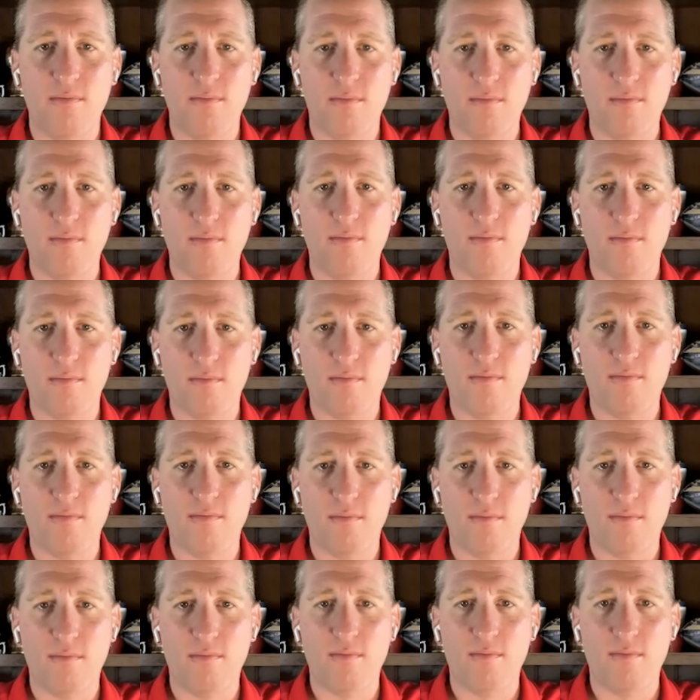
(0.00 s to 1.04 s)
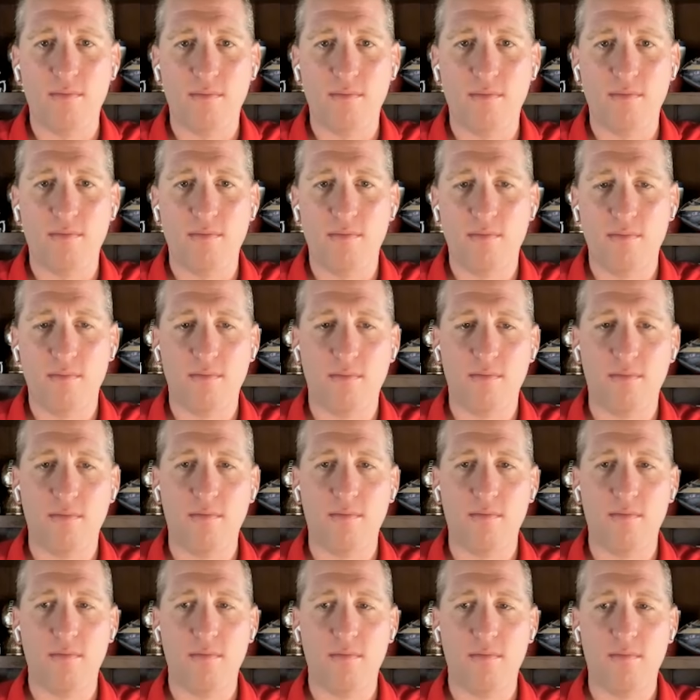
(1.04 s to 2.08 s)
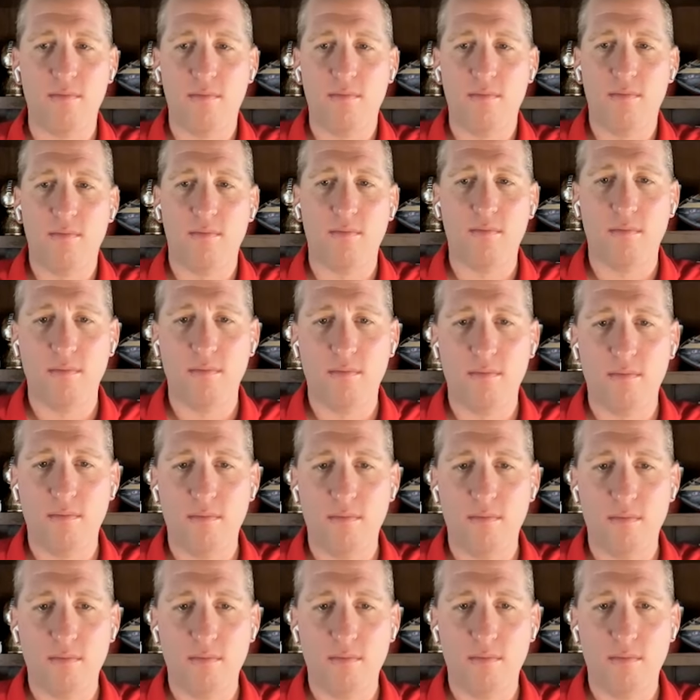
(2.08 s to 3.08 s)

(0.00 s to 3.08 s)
This person isn't speaking.